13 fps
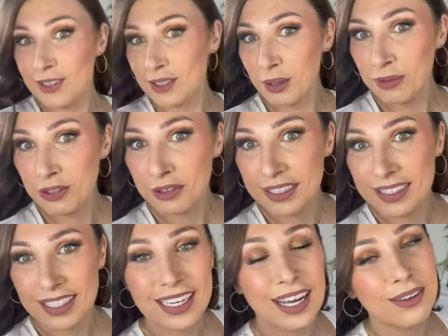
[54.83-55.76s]
you so much for
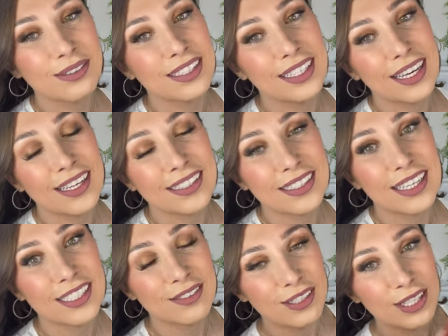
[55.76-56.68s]
listening and I'll see you guys in the
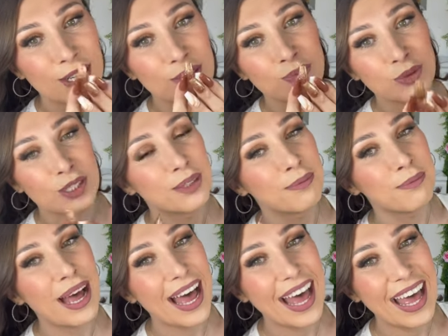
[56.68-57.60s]
next video.
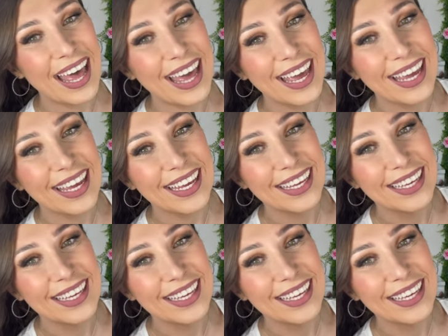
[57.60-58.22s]
Bye.